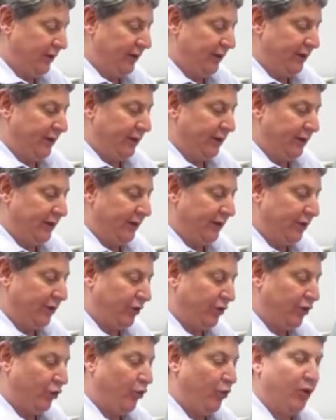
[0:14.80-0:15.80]
uh,
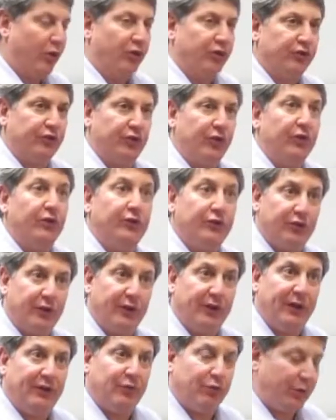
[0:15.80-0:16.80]
are the worst. So
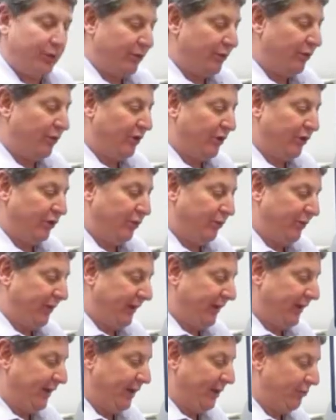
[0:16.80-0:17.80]
that's where we want to
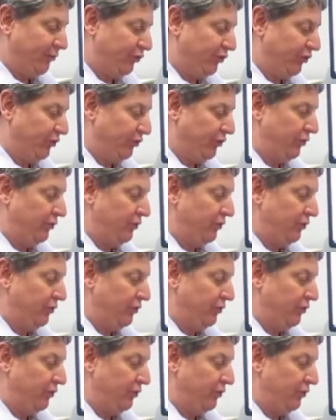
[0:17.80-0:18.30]
pick it up to.